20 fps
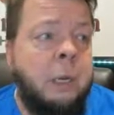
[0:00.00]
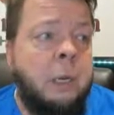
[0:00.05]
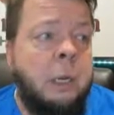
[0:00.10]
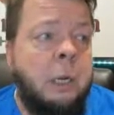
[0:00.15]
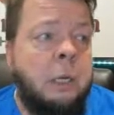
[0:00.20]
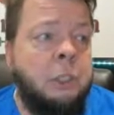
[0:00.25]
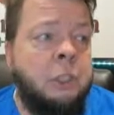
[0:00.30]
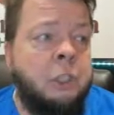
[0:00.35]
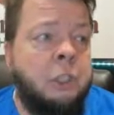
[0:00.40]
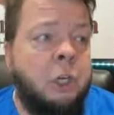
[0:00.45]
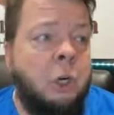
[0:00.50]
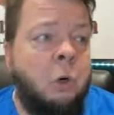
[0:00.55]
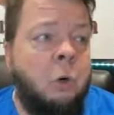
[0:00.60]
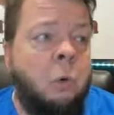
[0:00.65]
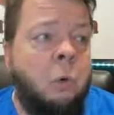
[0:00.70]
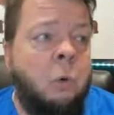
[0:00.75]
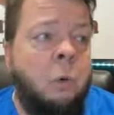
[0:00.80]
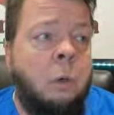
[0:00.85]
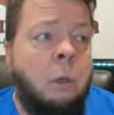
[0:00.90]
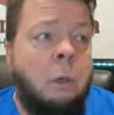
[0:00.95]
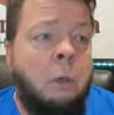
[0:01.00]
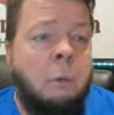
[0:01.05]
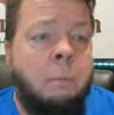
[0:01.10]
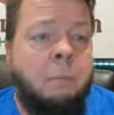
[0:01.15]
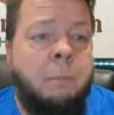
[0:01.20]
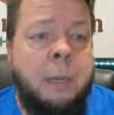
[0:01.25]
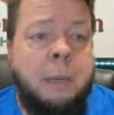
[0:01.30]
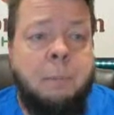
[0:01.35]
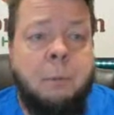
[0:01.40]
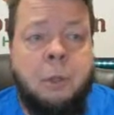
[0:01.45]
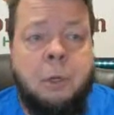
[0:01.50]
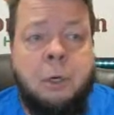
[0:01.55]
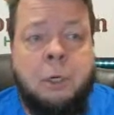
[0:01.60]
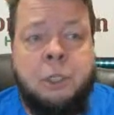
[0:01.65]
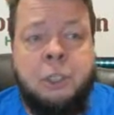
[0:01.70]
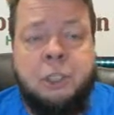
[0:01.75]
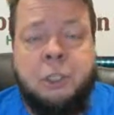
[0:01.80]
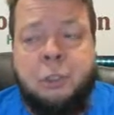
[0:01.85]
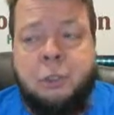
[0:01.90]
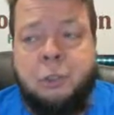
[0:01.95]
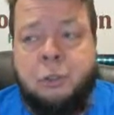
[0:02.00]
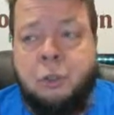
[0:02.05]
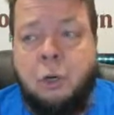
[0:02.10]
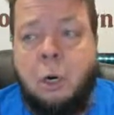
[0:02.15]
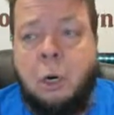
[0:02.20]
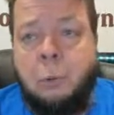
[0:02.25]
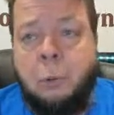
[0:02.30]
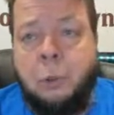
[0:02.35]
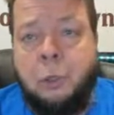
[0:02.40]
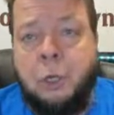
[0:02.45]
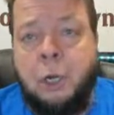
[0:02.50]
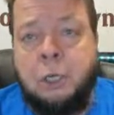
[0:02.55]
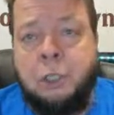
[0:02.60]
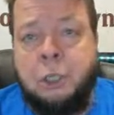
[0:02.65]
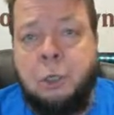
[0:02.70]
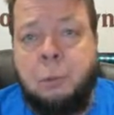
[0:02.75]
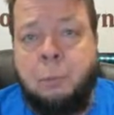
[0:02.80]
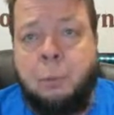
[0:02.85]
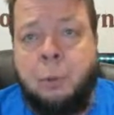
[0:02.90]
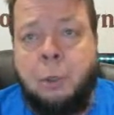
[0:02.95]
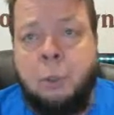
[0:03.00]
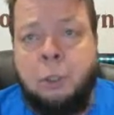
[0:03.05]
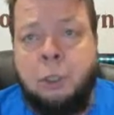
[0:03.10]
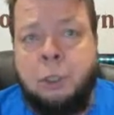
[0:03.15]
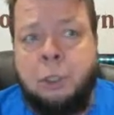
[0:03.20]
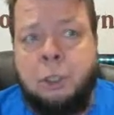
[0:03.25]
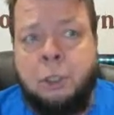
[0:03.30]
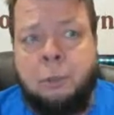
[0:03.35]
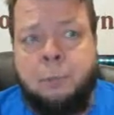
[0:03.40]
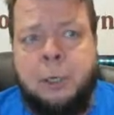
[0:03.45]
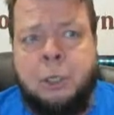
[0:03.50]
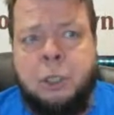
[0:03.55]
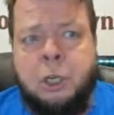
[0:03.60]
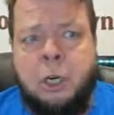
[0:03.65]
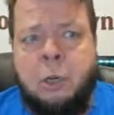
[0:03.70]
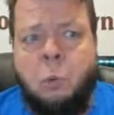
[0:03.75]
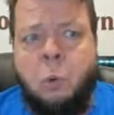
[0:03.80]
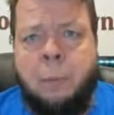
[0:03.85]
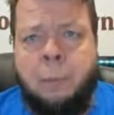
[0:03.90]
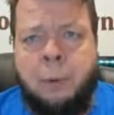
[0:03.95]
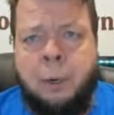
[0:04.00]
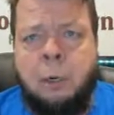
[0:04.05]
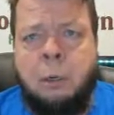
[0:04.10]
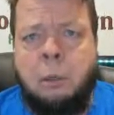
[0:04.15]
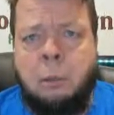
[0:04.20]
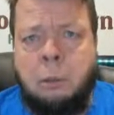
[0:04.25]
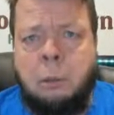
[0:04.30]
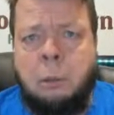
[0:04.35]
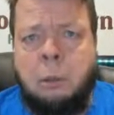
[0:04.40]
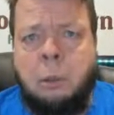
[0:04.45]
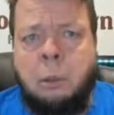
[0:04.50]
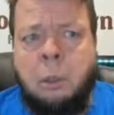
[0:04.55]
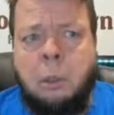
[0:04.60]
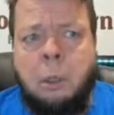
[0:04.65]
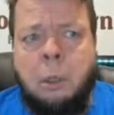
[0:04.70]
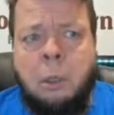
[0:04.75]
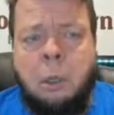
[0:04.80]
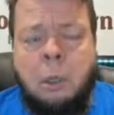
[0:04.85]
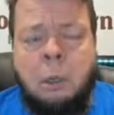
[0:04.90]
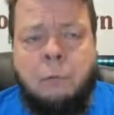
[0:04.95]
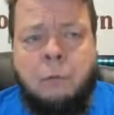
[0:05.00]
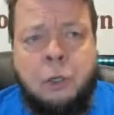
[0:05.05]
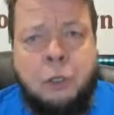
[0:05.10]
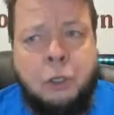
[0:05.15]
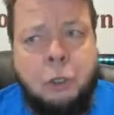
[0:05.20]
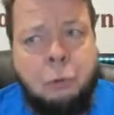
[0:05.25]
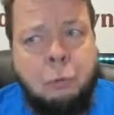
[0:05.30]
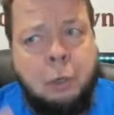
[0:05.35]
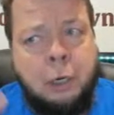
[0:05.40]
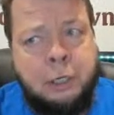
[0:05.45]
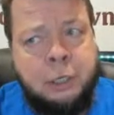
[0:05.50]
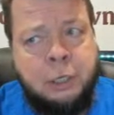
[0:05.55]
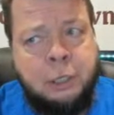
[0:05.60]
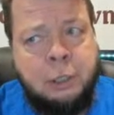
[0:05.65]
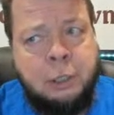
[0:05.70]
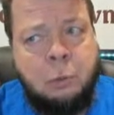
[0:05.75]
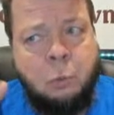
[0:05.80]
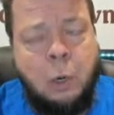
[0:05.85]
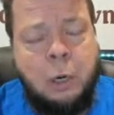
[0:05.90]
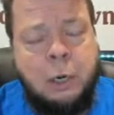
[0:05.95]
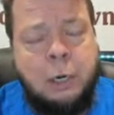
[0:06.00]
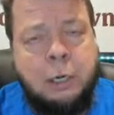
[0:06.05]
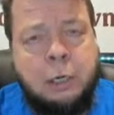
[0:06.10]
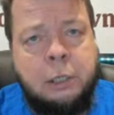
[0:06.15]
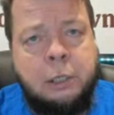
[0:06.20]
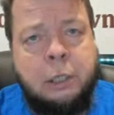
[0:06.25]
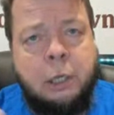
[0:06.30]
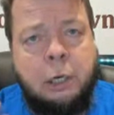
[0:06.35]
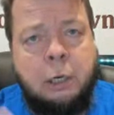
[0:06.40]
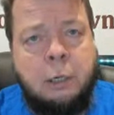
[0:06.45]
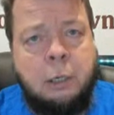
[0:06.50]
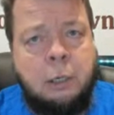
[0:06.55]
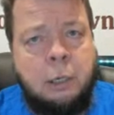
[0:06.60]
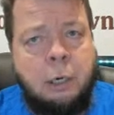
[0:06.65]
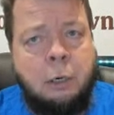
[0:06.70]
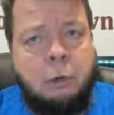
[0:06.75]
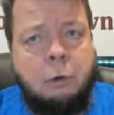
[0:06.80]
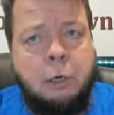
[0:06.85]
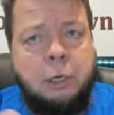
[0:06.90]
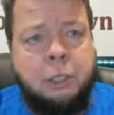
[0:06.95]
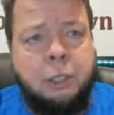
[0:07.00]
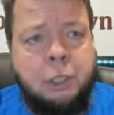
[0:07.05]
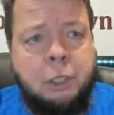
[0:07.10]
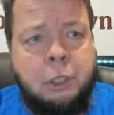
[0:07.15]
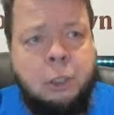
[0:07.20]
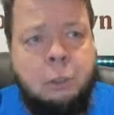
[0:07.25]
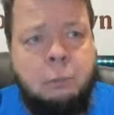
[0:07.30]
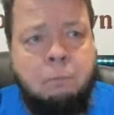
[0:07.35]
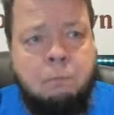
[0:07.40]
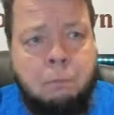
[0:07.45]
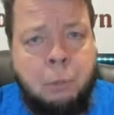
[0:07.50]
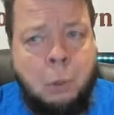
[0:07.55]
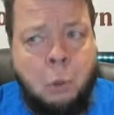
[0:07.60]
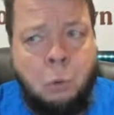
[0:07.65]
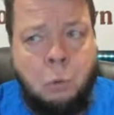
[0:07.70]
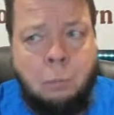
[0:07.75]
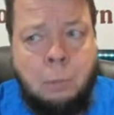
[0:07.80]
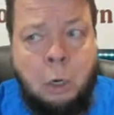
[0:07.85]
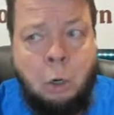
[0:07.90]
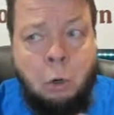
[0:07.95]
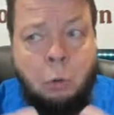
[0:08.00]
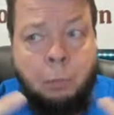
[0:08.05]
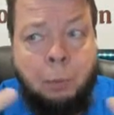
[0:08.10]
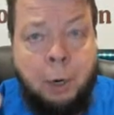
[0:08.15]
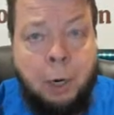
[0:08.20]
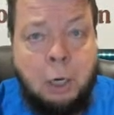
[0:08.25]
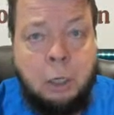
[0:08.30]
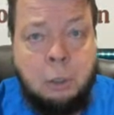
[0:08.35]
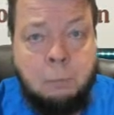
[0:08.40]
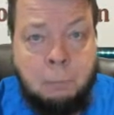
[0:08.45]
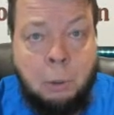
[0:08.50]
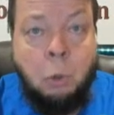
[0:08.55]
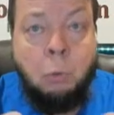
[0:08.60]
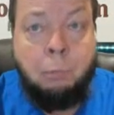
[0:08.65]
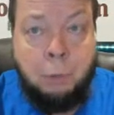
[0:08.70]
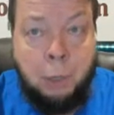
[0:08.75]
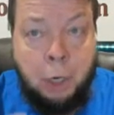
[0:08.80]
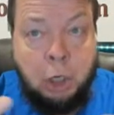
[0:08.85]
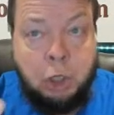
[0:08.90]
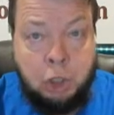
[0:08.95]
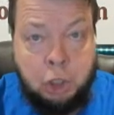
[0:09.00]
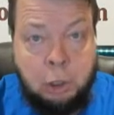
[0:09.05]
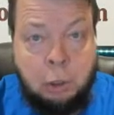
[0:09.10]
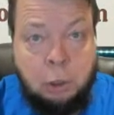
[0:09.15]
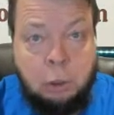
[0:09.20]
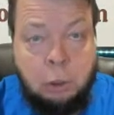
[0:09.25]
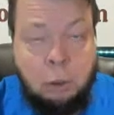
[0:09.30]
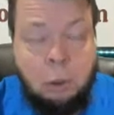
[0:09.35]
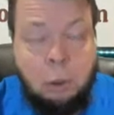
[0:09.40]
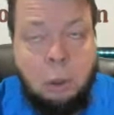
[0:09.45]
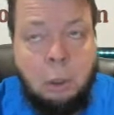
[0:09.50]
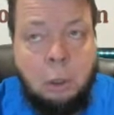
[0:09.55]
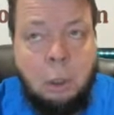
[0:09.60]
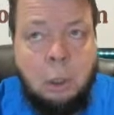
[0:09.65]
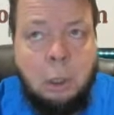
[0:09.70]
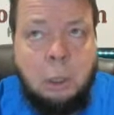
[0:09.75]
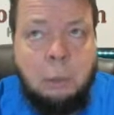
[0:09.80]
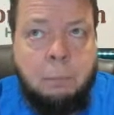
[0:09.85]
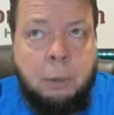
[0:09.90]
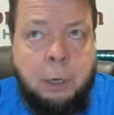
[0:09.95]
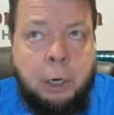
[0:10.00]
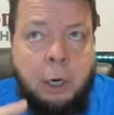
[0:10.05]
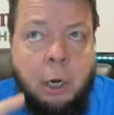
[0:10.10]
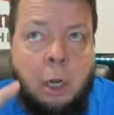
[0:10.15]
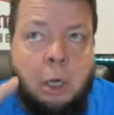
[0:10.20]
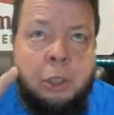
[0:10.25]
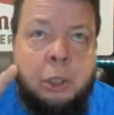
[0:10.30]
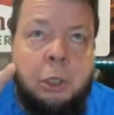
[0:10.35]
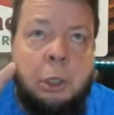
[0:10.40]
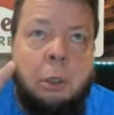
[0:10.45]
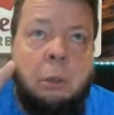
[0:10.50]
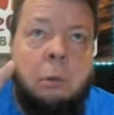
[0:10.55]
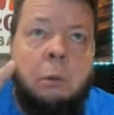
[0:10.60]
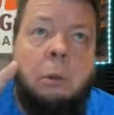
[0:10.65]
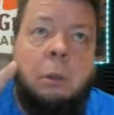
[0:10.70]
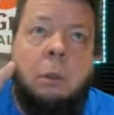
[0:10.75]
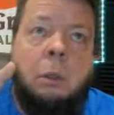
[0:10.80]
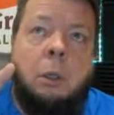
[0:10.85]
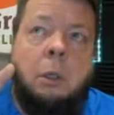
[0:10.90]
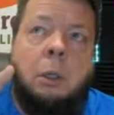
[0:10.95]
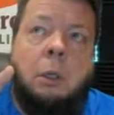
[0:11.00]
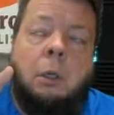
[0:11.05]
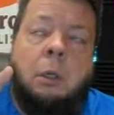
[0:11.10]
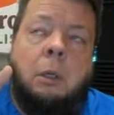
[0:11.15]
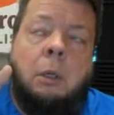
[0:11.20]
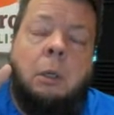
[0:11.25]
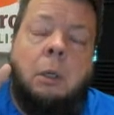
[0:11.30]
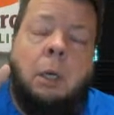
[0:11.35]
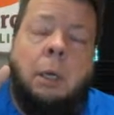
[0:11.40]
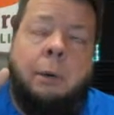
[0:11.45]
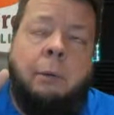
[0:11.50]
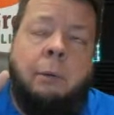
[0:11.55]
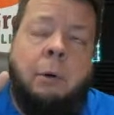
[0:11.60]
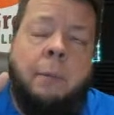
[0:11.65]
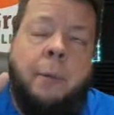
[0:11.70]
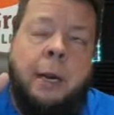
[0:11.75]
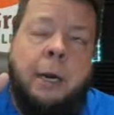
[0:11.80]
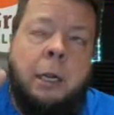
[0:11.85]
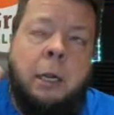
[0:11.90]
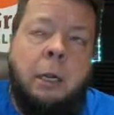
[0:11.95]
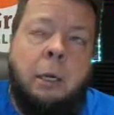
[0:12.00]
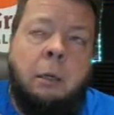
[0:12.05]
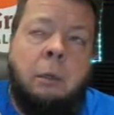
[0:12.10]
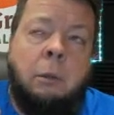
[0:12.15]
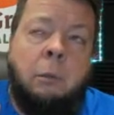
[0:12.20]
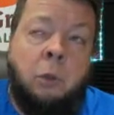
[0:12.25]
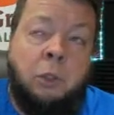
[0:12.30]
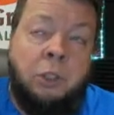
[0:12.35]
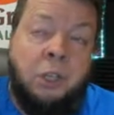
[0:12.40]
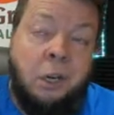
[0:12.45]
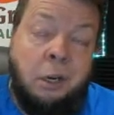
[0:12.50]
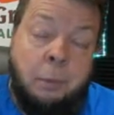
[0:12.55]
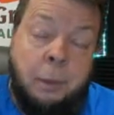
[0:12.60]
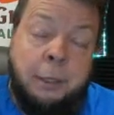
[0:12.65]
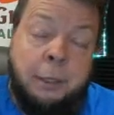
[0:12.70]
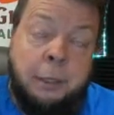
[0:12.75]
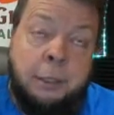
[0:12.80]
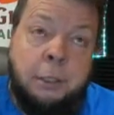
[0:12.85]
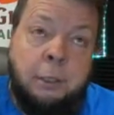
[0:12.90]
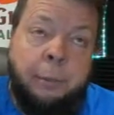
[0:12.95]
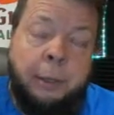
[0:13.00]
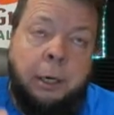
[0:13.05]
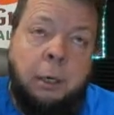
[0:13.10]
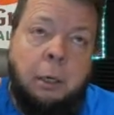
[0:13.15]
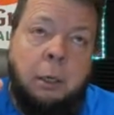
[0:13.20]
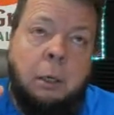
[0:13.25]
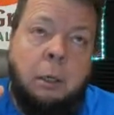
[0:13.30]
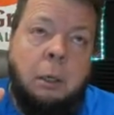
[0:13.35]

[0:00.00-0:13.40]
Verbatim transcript: and so people that are struggling with osteoporosis, especially women, for two reasons. One is that it increases bone marrow produ- bone production, but it also uh, Rehmannia, and we'll talk about this in a minute,